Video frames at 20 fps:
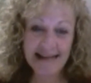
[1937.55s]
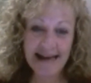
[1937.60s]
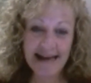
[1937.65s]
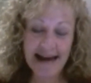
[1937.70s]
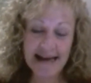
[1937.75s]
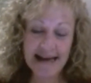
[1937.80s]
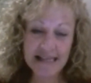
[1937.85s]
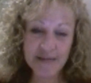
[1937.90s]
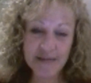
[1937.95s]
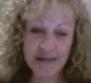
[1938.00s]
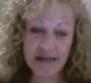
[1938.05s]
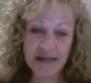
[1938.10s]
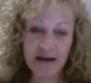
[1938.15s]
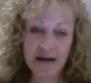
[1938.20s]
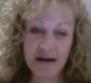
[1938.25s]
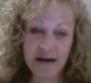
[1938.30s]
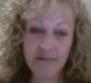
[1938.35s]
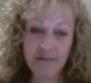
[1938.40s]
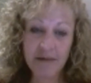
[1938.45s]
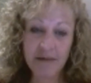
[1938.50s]
They asked me to
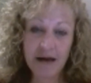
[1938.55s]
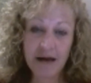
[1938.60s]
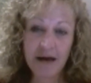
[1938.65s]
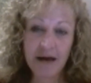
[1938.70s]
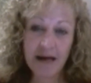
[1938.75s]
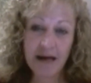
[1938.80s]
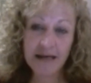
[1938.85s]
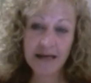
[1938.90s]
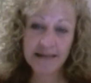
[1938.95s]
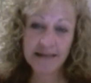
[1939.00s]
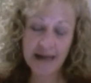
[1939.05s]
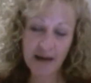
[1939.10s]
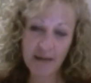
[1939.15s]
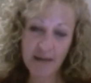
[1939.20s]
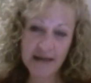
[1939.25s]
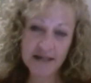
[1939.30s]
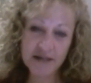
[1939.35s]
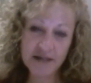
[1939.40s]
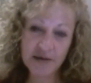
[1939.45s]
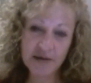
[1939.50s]
come and tell
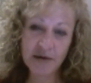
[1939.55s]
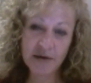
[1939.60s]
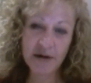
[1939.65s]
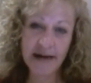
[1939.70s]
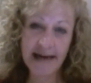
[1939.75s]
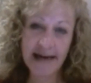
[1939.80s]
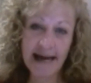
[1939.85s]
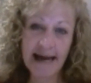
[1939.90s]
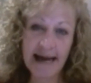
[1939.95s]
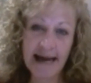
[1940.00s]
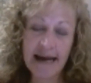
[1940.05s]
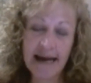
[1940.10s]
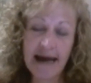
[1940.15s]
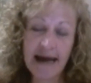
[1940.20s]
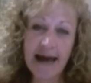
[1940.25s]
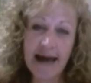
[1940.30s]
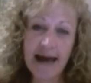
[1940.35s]
my story, and